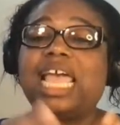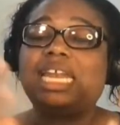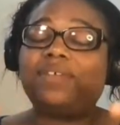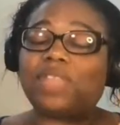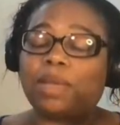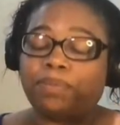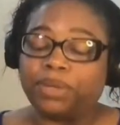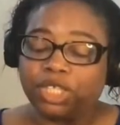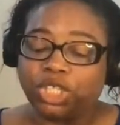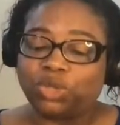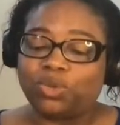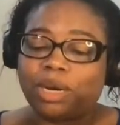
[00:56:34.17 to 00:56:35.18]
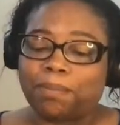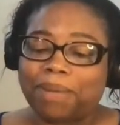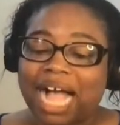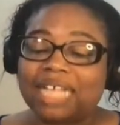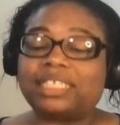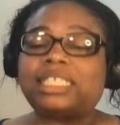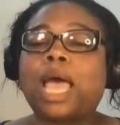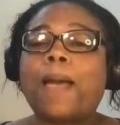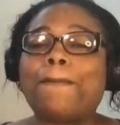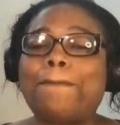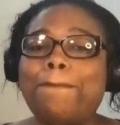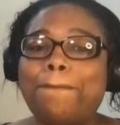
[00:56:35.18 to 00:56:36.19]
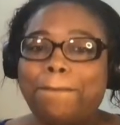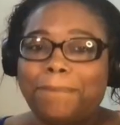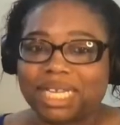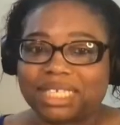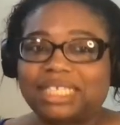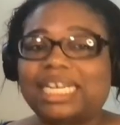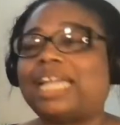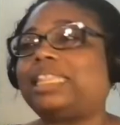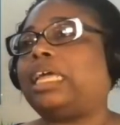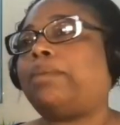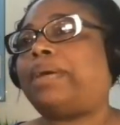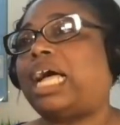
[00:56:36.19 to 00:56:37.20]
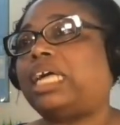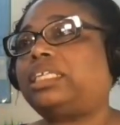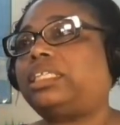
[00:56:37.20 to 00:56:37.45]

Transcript: And if they put you in a box, bust out that box.